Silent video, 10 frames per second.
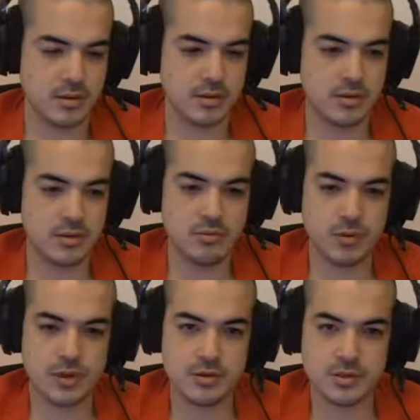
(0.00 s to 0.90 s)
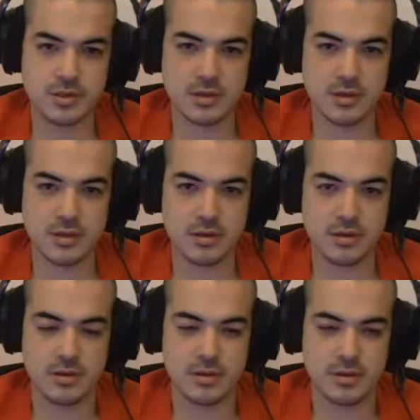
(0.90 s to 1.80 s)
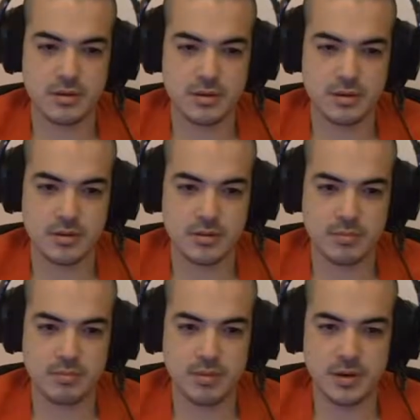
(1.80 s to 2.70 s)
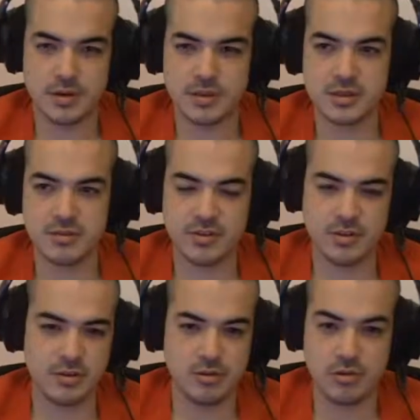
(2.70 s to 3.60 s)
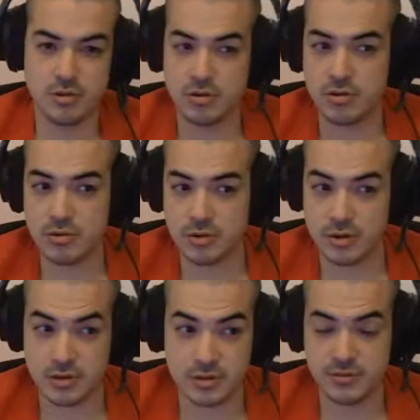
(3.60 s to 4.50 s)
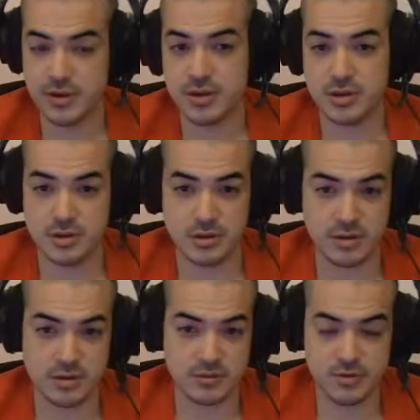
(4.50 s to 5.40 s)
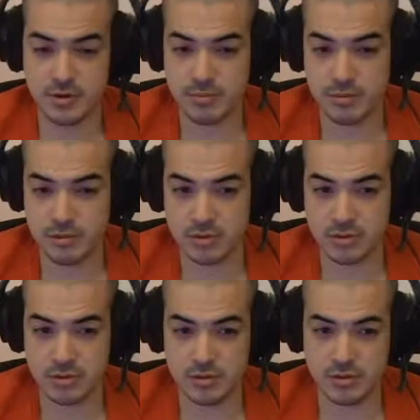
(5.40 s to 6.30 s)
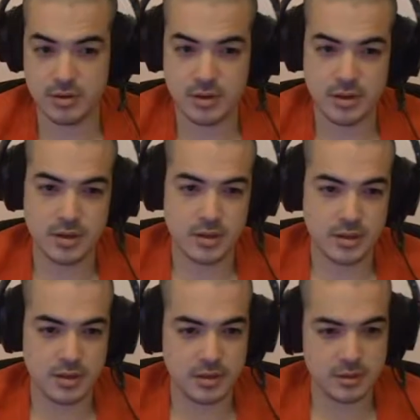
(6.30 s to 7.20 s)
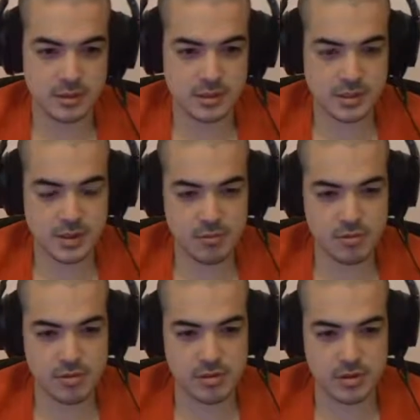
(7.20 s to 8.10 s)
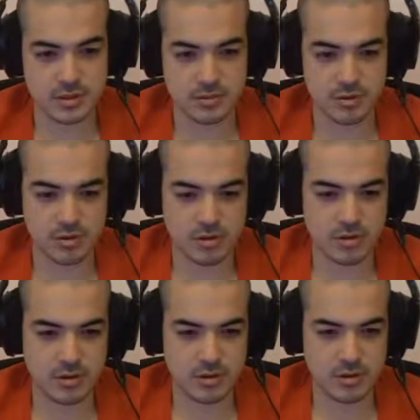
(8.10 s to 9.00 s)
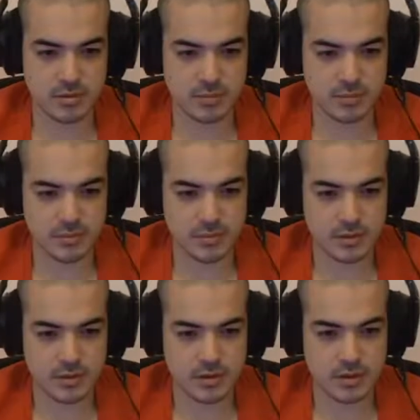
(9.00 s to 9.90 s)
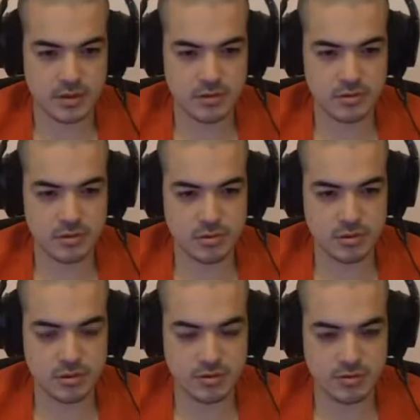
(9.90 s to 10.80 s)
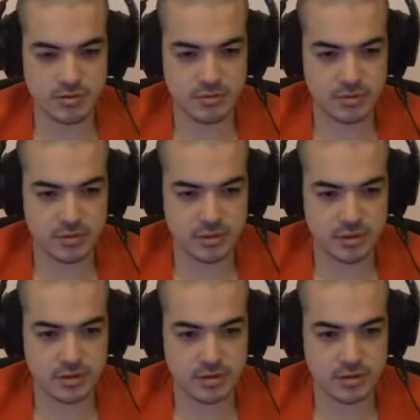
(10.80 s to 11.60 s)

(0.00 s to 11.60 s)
good way to study by yourself, and you should do it. It's very good. It's very important to do. It's the same with this, which I kind of told off. Like,